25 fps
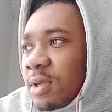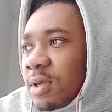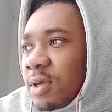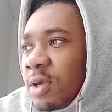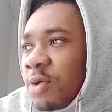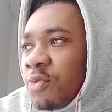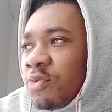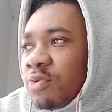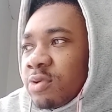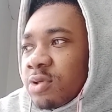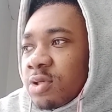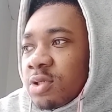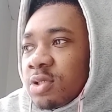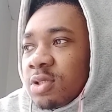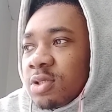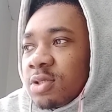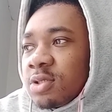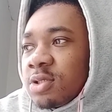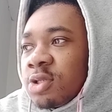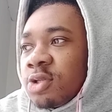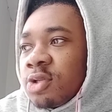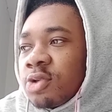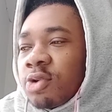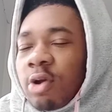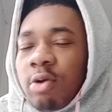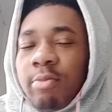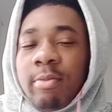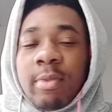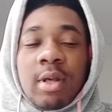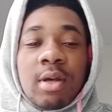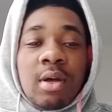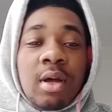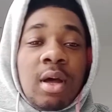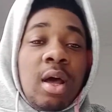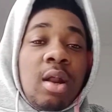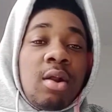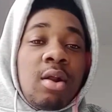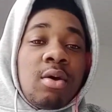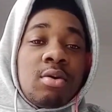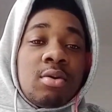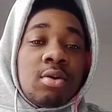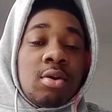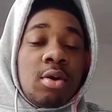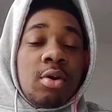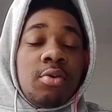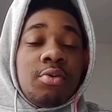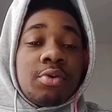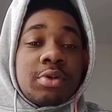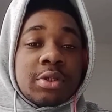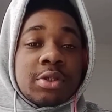He was just screaming. I don't
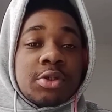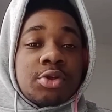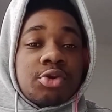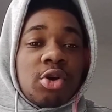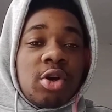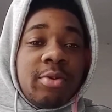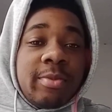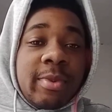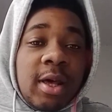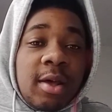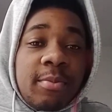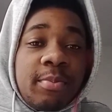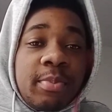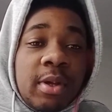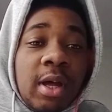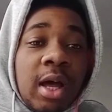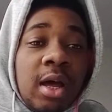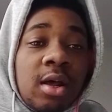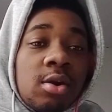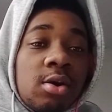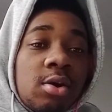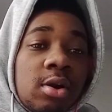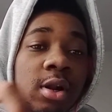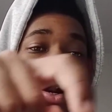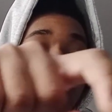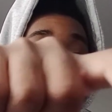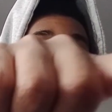know. He was just screaming at me. I don't know.